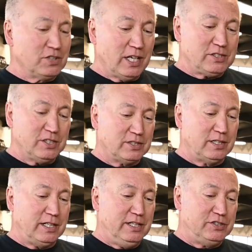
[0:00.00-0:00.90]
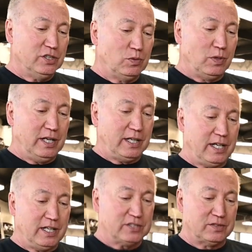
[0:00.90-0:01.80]
that's just an easier way to
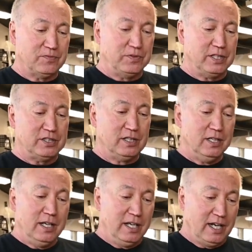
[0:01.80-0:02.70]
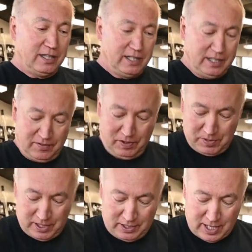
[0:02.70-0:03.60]
catch some fish, and I think
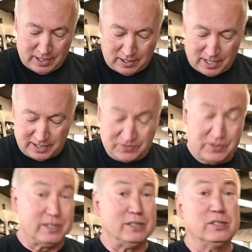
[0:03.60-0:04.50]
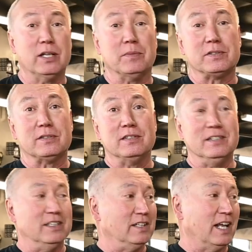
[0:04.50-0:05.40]
everybody kind of likes fish and chips,
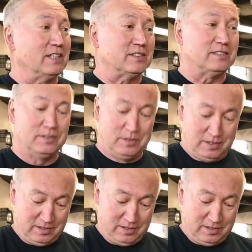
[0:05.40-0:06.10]
and that's,